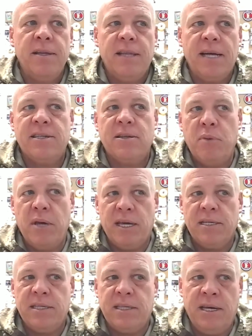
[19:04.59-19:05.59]
that's the
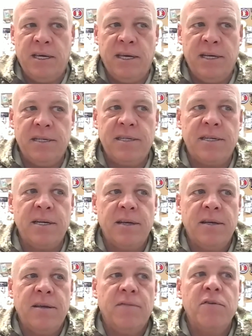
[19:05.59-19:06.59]
biggest thing is
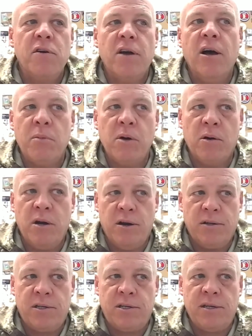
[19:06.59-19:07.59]
if your elbow
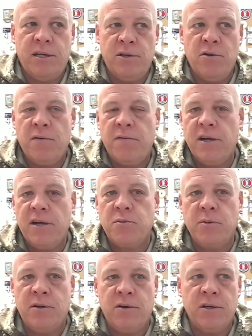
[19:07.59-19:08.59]
hurts and you're a
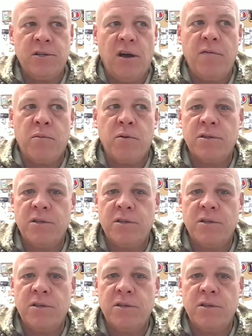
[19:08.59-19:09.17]
freshman or a sophomore,